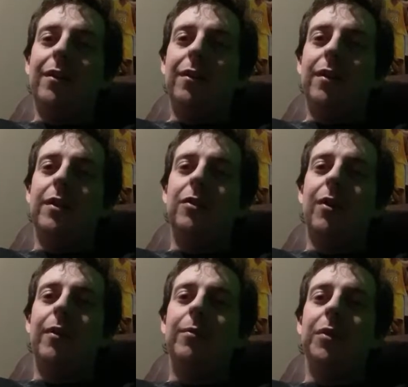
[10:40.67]
Okay, so
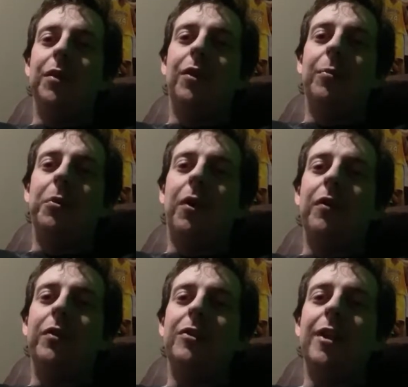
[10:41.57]
I really hope you all
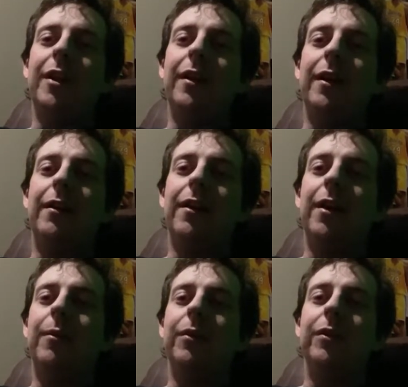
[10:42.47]
understand that. I
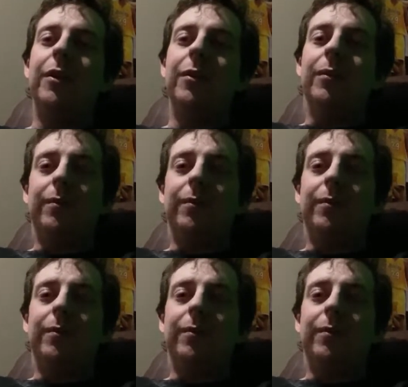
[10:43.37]
really do.